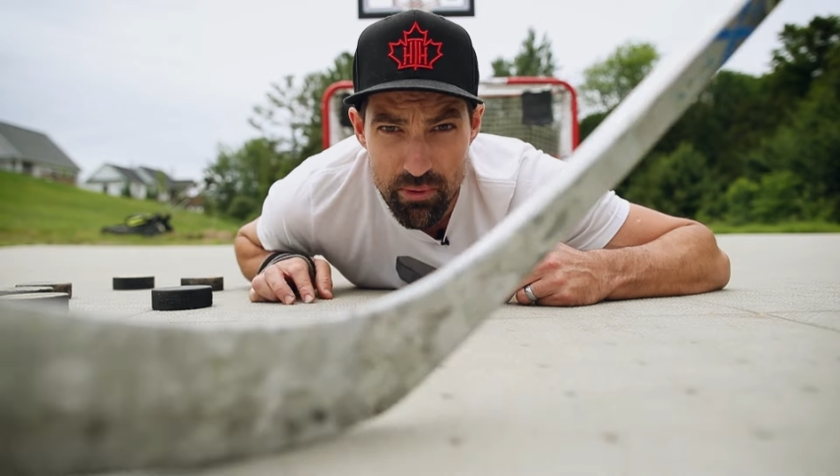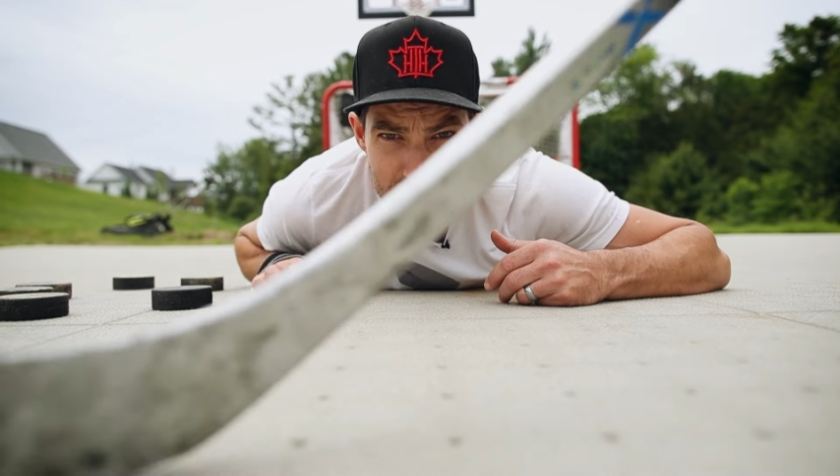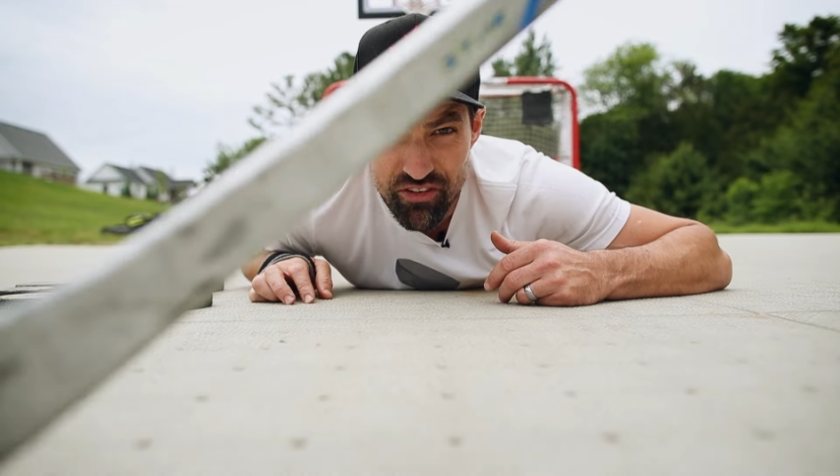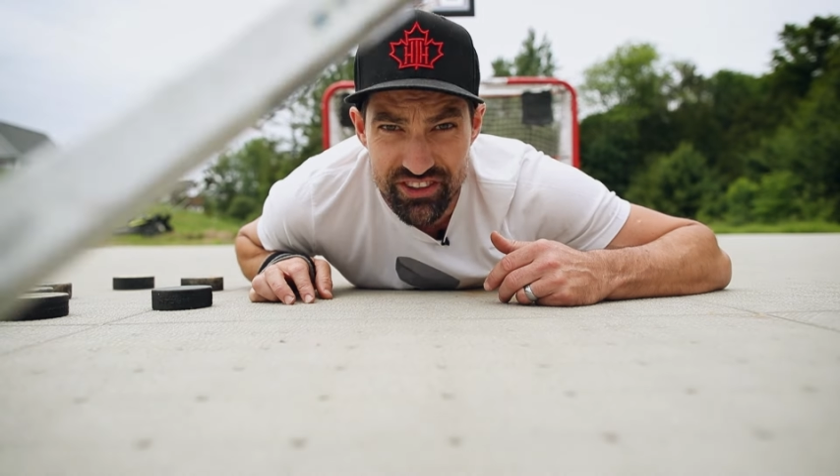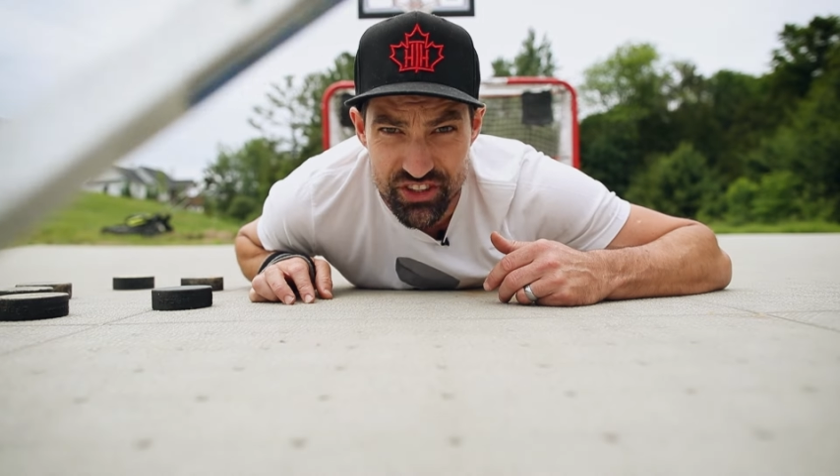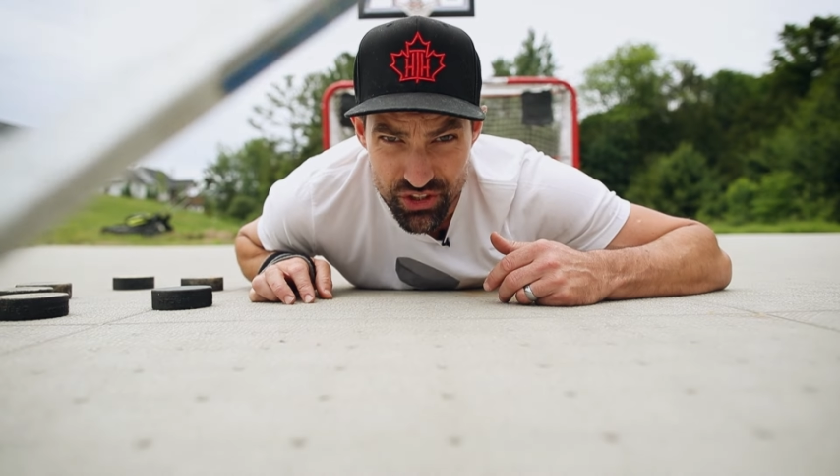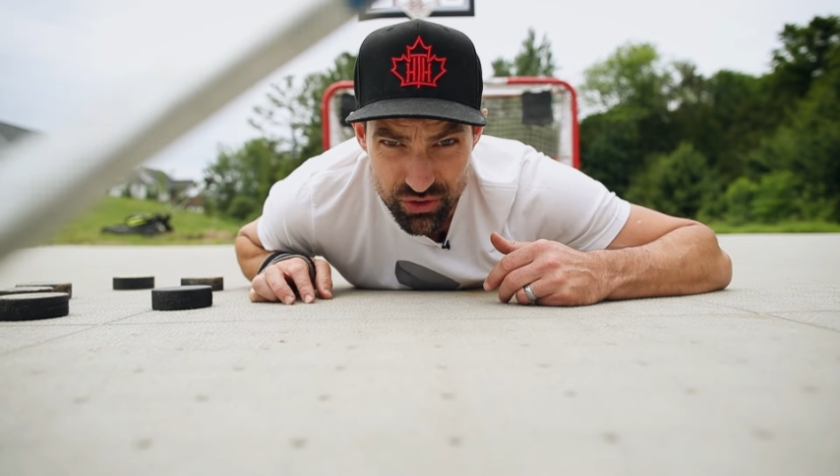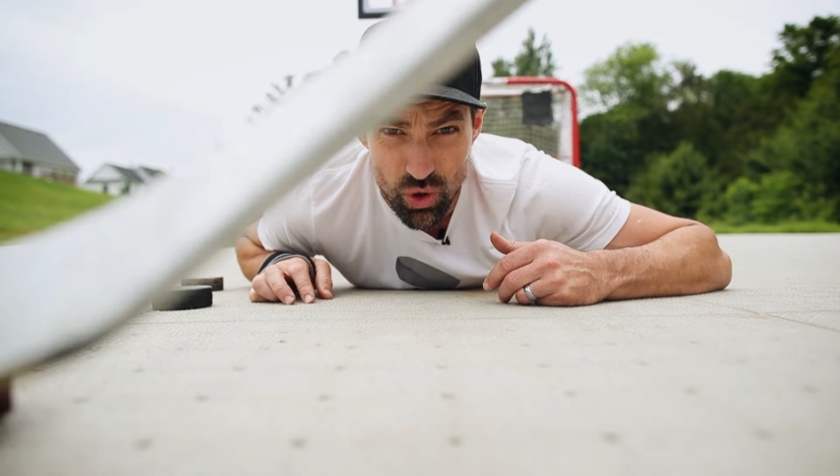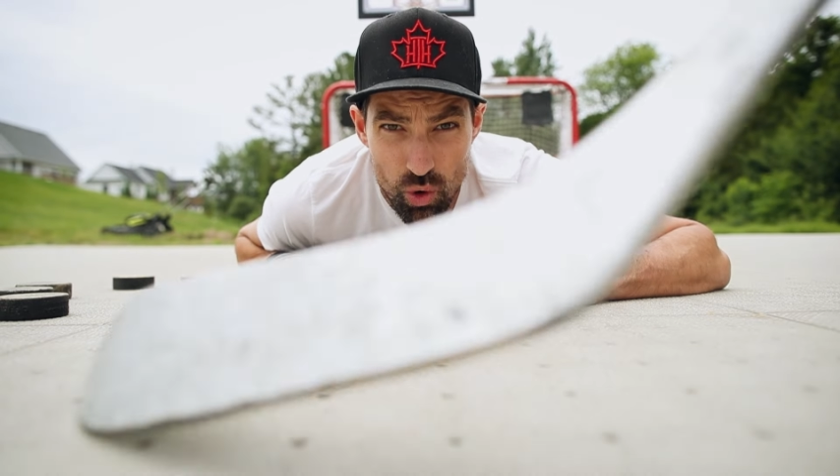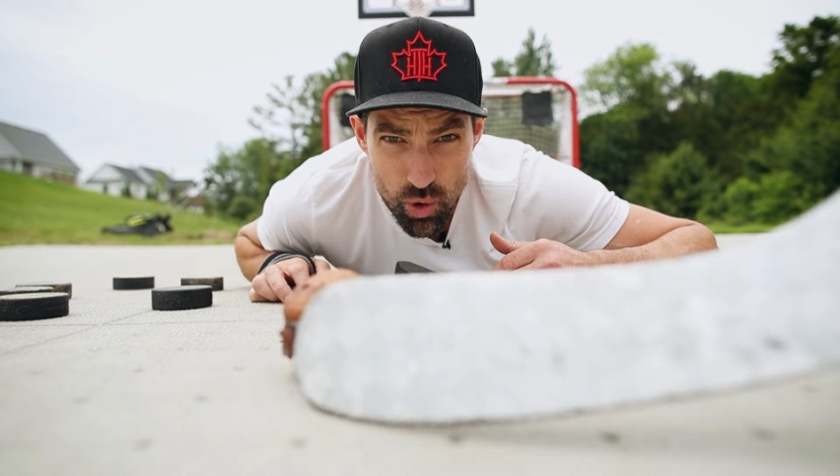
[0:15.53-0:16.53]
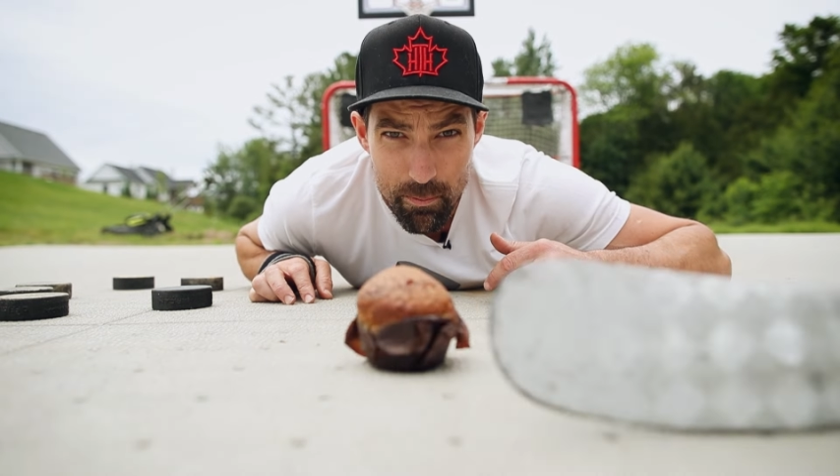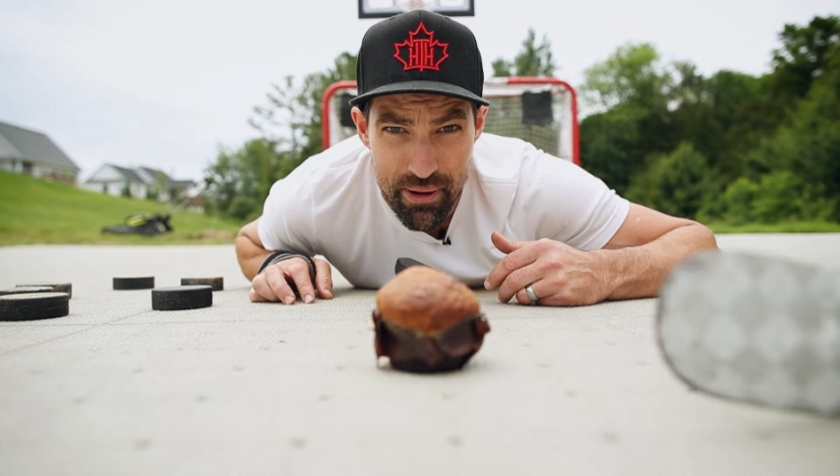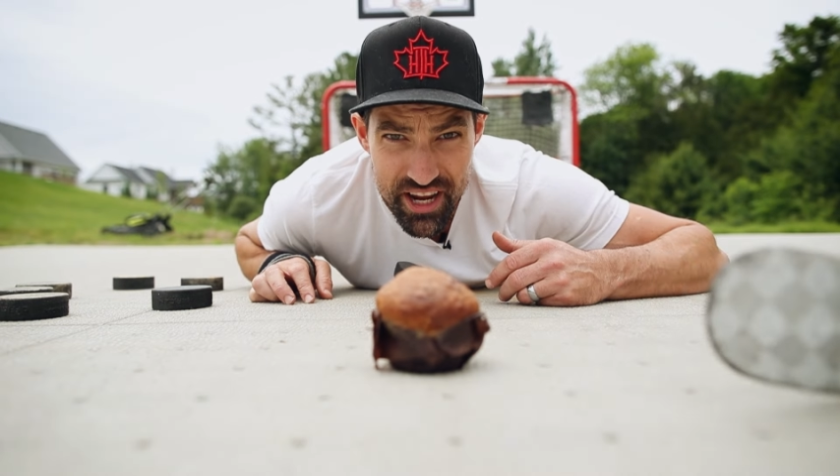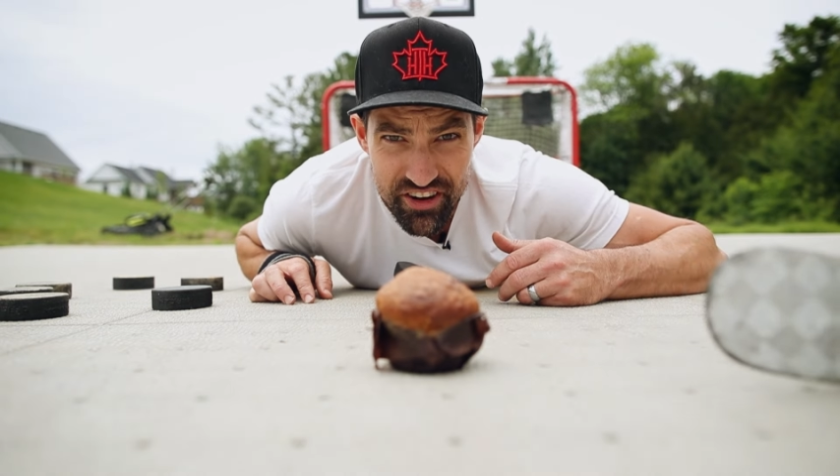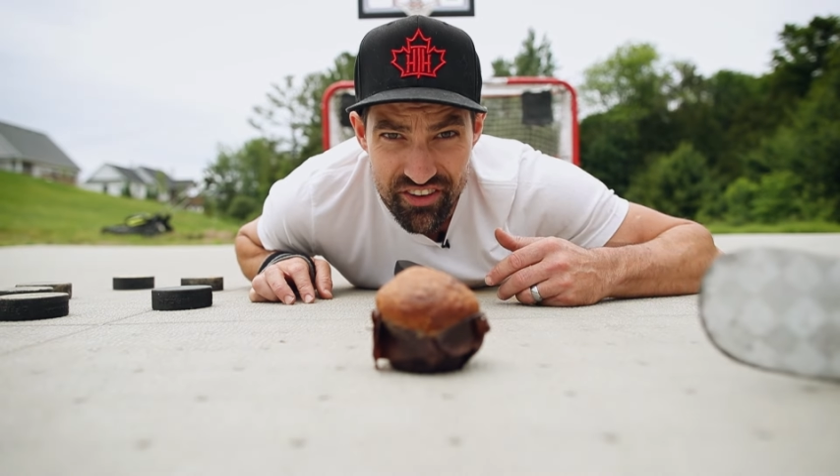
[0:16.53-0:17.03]
muffins in your local
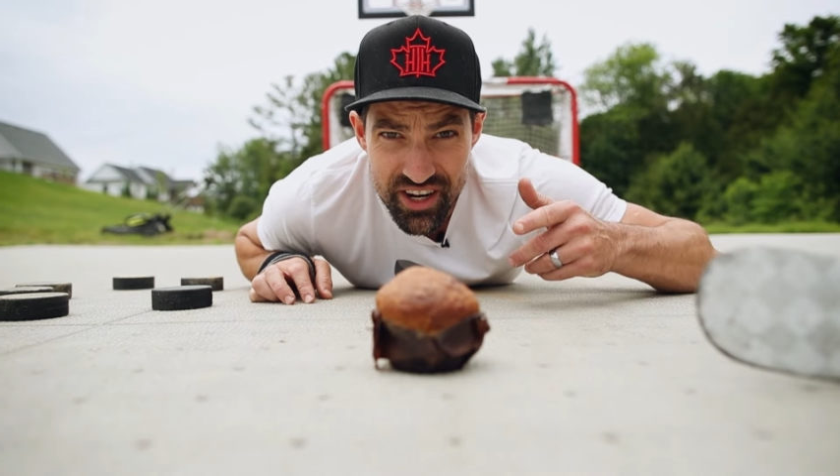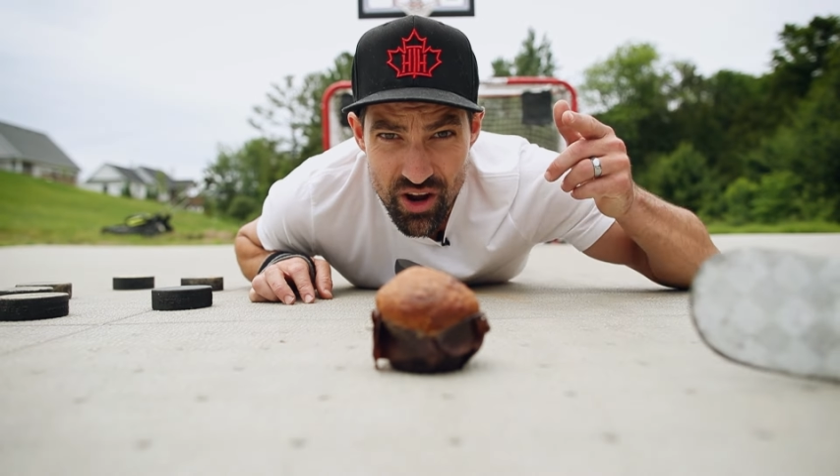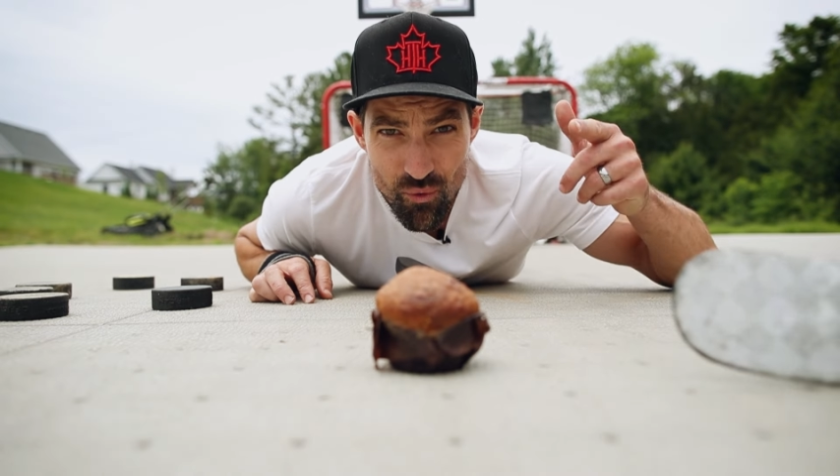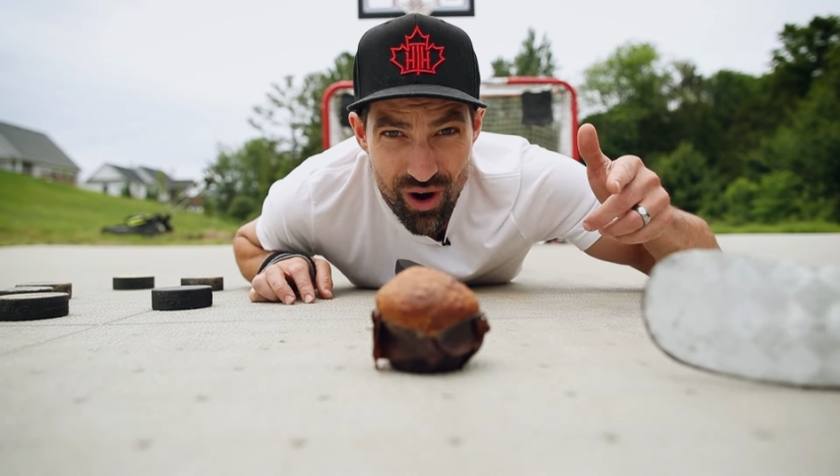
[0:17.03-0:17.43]
bakery,